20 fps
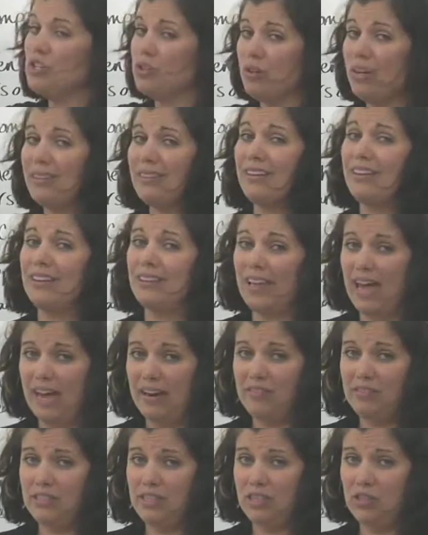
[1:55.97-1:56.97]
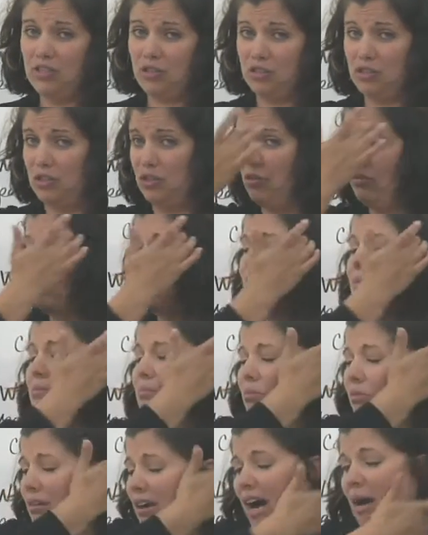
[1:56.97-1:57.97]
trick that a lot of teachers use, and
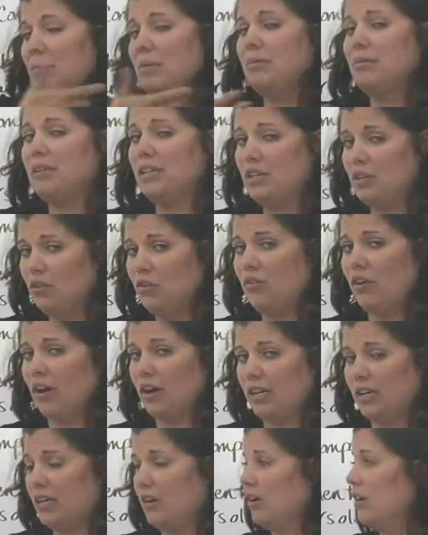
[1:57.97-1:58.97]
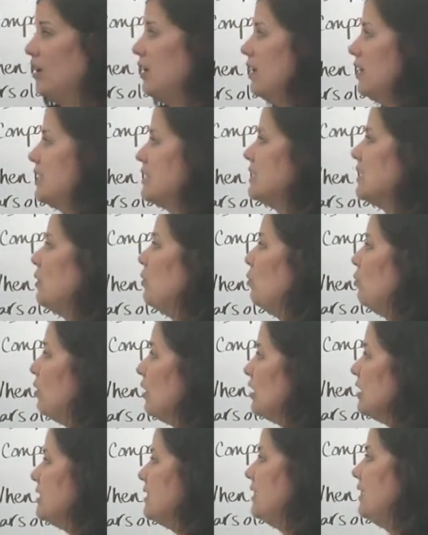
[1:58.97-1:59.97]
probably you've already heard, is that
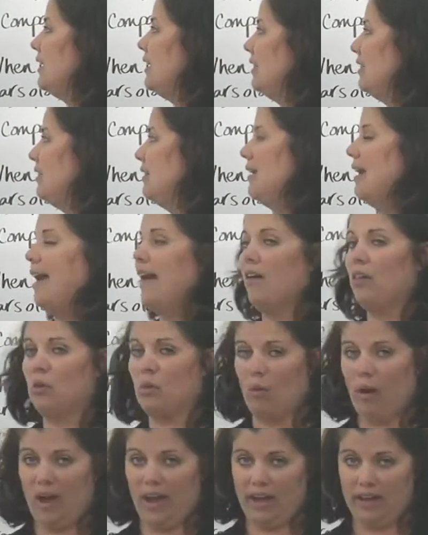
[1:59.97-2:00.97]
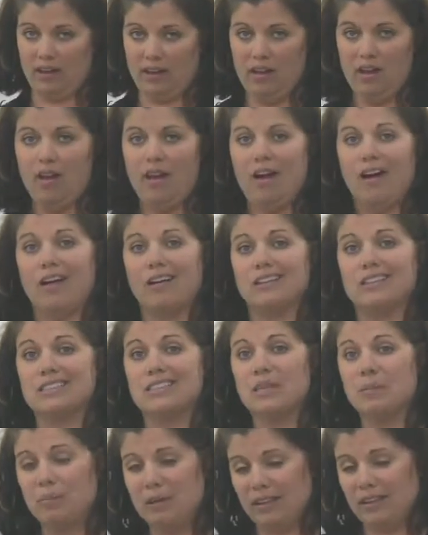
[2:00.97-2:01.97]
words that end in ly are
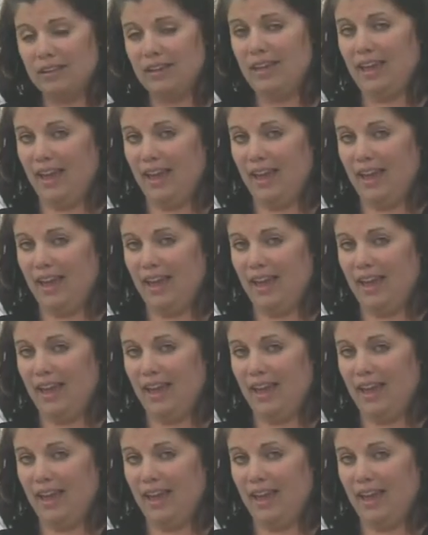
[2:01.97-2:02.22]
typically